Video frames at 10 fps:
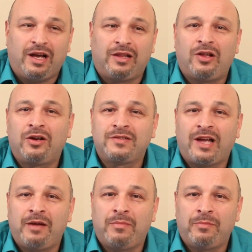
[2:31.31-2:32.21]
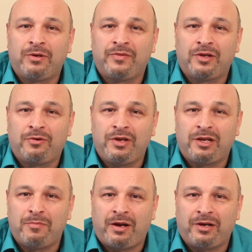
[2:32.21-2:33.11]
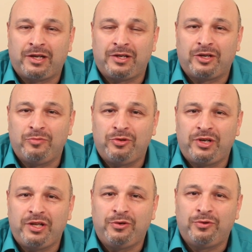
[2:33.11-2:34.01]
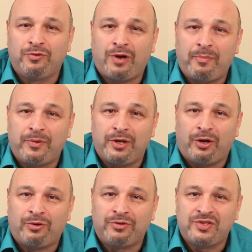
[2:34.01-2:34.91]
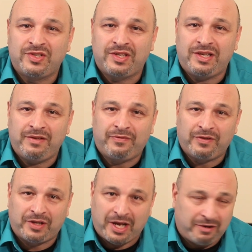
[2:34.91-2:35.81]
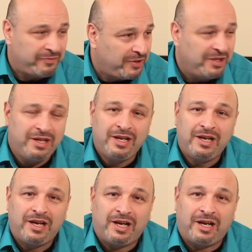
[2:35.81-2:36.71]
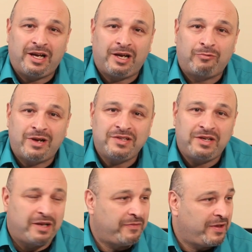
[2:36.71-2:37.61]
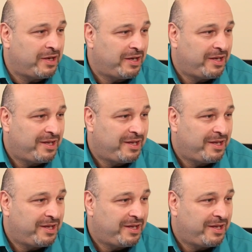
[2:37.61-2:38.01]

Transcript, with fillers: a longtime member of the Greek American community who grew up in Old City, Philadelphia, uh, a resident of the